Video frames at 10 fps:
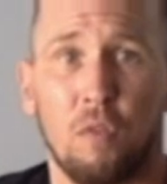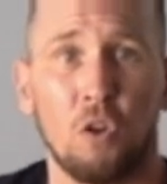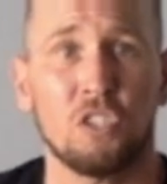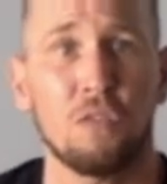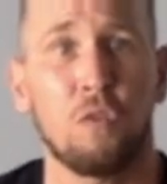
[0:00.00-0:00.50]

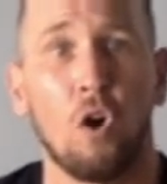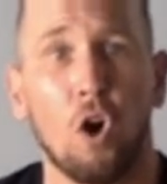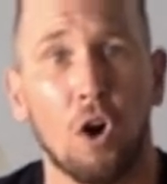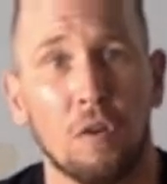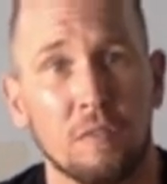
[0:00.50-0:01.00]

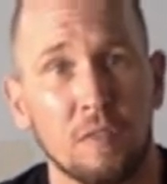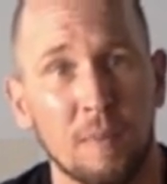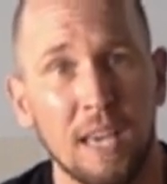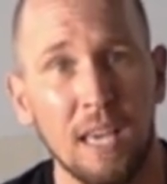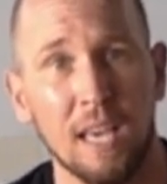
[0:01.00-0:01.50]
44 for
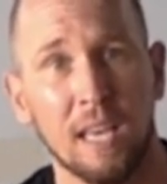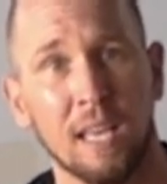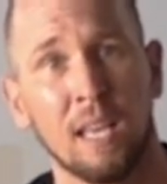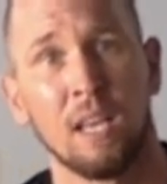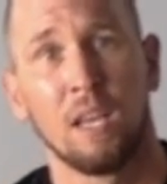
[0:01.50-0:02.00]
me.
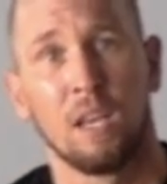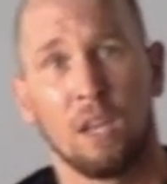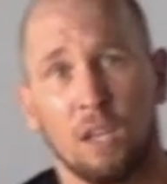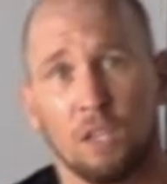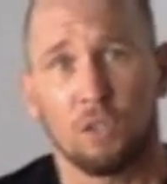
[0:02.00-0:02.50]

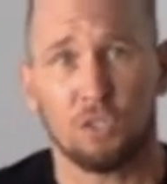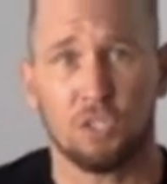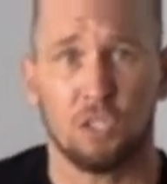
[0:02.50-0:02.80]
you you